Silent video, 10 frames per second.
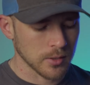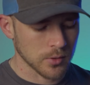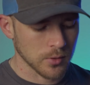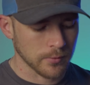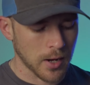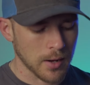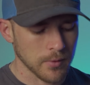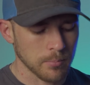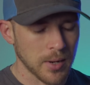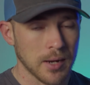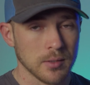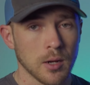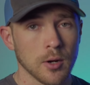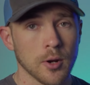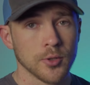to survive and pass
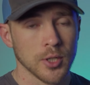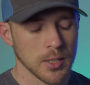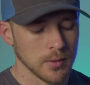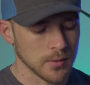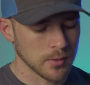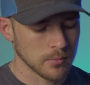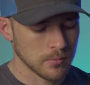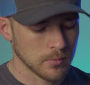on our genes.